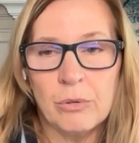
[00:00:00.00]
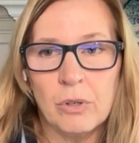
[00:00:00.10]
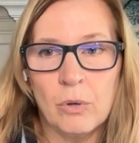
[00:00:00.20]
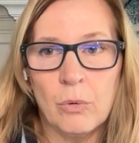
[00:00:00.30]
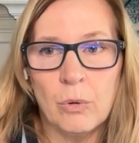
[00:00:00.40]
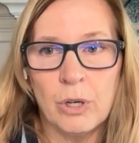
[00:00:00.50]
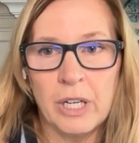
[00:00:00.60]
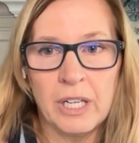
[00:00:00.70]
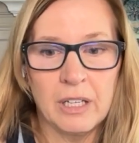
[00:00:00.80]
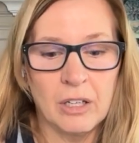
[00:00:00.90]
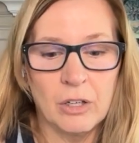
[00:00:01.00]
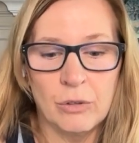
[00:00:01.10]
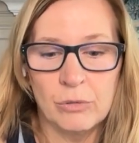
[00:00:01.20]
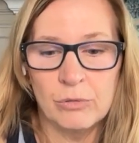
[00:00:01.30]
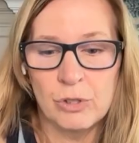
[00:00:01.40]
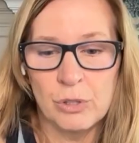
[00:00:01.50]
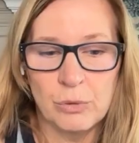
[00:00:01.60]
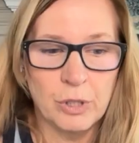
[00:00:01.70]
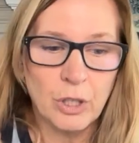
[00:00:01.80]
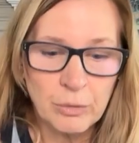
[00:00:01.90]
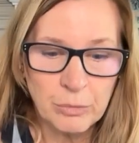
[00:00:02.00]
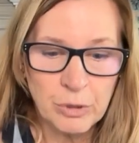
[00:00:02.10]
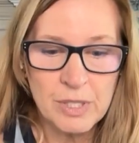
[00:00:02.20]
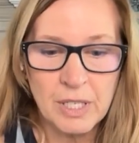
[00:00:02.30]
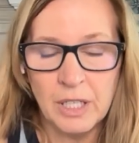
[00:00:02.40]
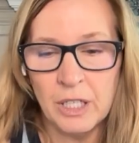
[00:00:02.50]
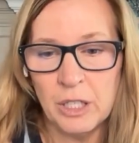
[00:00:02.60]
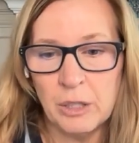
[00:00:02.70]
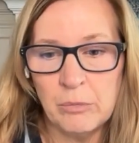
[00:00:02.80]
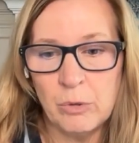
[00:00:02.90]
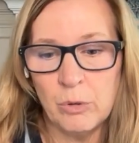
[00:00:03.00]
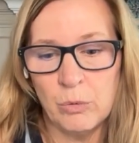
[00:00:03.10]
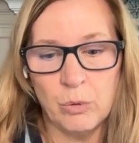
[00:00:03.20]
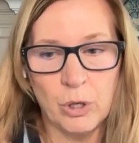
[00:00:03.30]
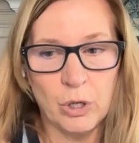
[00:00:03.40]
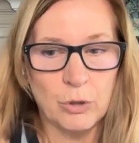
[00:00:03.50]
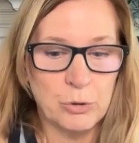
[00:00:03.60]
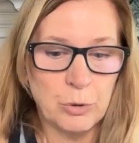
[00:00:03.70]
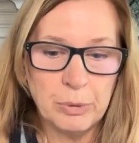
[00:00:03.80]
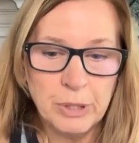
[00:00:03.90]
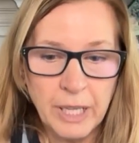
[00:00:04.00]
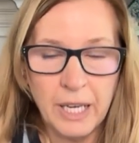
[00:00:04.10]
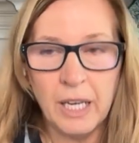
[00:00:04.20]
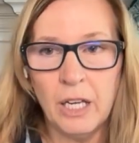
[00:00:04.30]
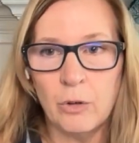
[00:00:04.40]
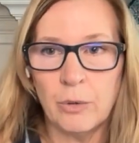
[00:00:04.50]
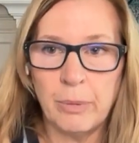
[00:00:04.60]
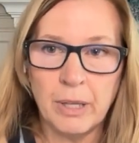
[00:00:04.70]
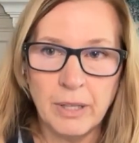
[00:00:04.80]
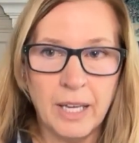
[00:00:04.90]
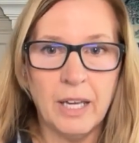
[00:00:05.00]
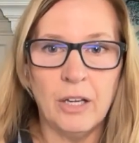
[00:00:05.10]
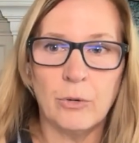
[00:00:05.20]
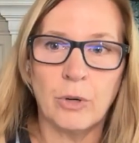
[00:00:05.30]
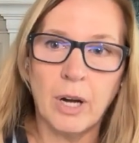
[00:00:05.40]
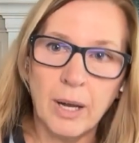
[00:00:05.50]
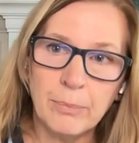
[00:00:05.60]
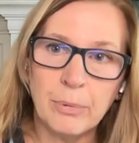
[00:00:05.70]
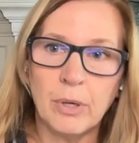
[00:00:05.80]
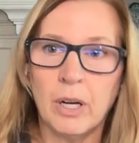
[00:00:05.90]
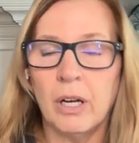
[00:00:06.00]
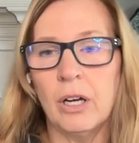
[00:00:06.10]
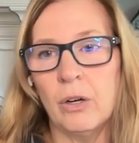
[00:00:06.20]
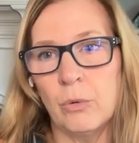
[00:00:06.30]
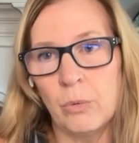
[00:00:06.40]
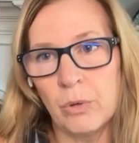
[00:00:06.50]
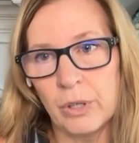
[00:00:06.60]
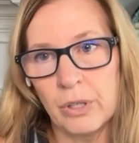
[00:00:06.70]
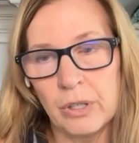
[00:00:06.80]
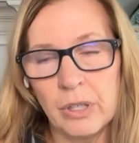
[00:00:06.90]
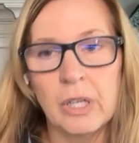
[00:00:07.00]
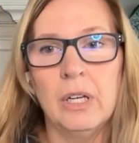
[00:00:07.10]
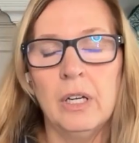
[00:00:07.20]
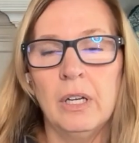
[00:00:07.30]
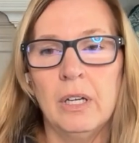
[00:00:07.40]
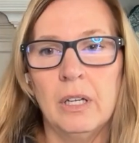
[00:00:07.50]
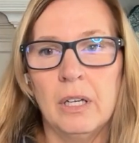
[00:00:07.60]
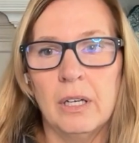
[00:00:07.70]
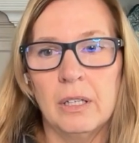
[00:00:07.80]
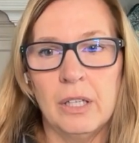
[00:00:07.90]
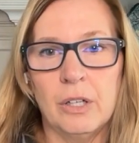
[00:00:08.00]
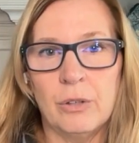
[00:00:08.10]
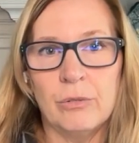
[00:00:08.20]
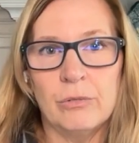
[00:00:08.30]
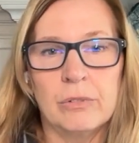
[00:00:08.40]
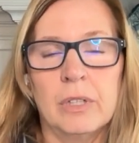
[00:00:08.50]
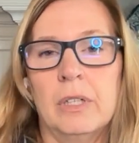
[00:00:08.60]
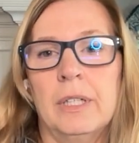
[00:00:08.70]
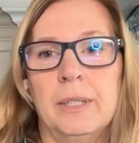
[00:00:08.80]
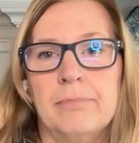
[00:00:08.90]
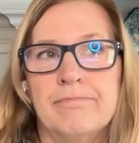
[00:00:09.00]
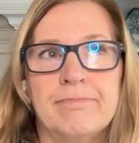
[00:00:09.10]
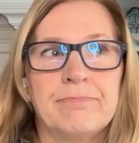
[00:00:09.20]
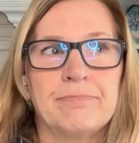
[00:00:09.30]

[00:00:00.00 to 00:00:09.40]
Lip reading: or it can go to an art museum or go to a play or ballet or opera or, you know, um,